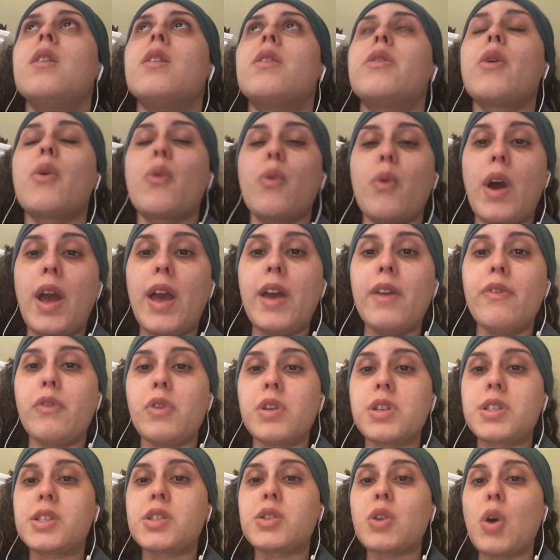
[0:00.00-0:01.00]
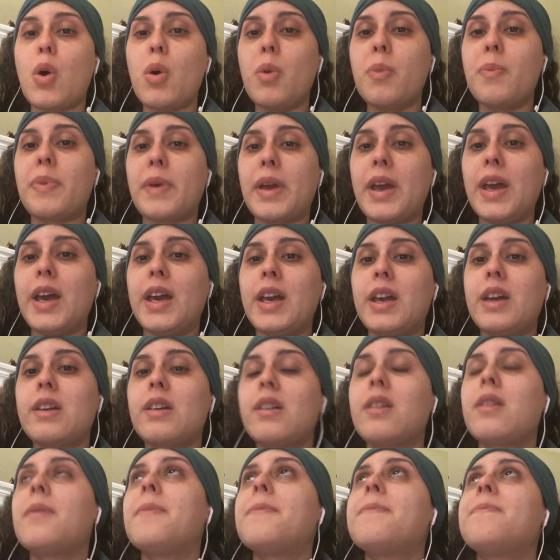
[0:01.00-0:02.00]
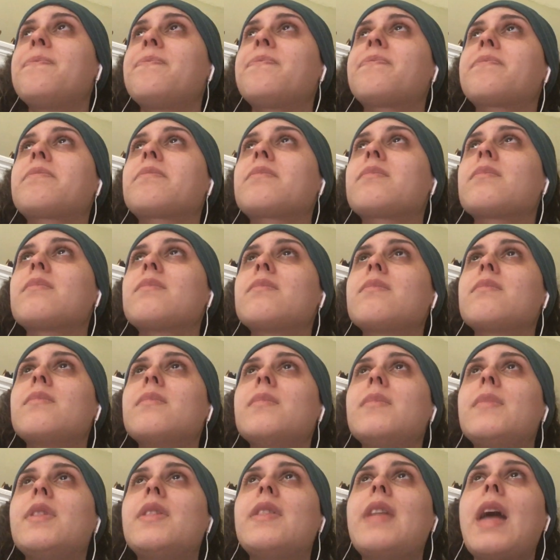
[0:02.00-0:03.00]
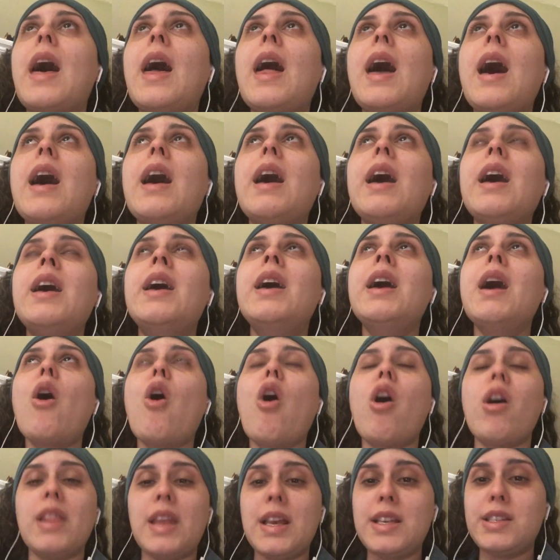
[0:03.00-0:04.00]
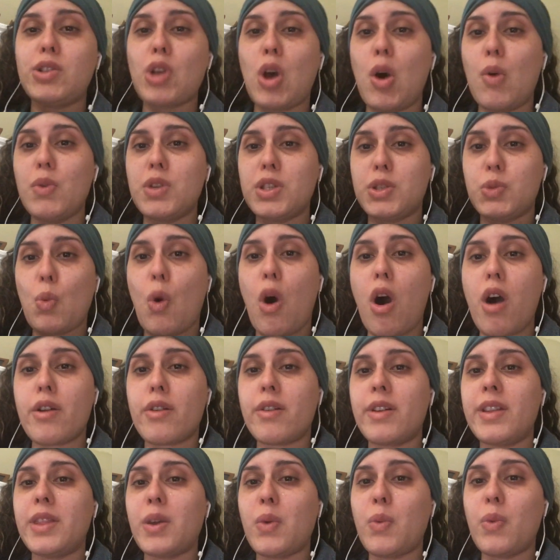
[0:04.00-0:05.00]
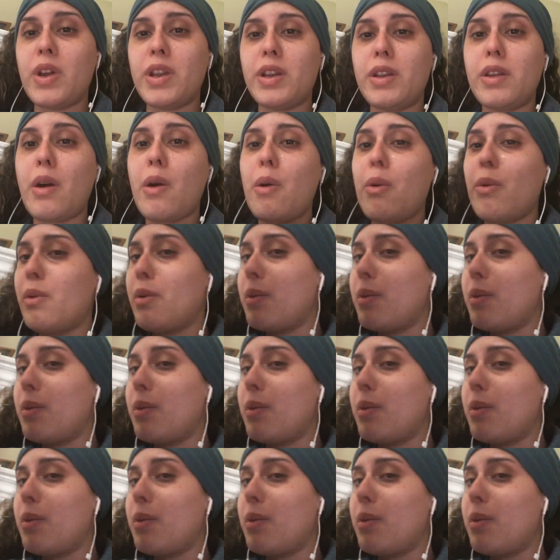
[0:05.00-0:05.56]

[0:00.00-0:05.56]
The wave was so big that all I saw was water in the window.